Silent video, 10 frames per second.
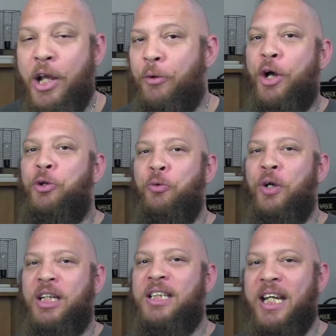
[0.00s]
Now, I do
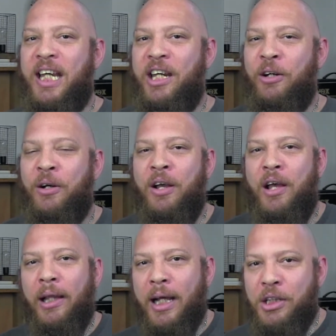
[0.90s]
want to say here
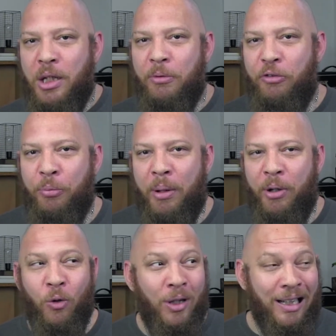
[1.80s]
that some of you may
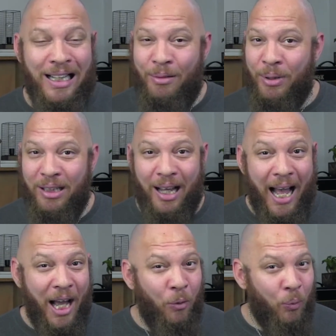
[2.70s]
be going, but
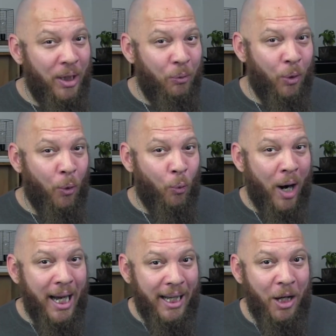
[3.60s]
I don't really want to
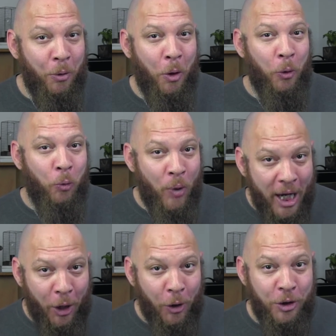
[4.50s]
write down on
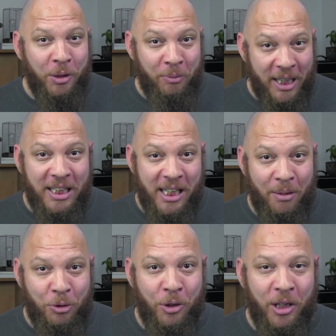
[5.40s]
record some things that
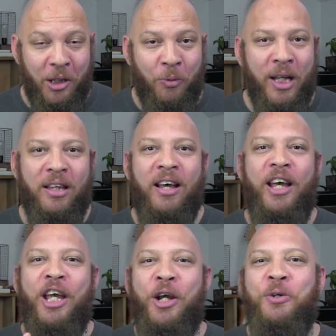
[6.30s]
I'm struggling with.
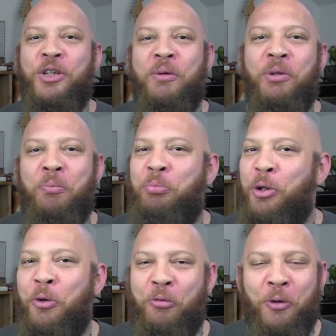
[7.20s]
Here's something
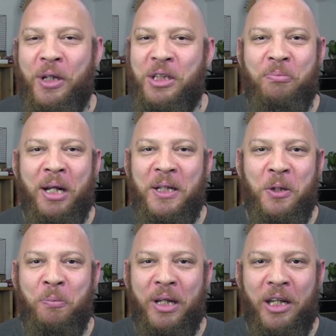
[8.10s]
beautiful that somebody
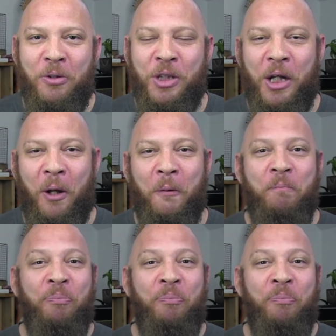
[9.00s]
told me years ago.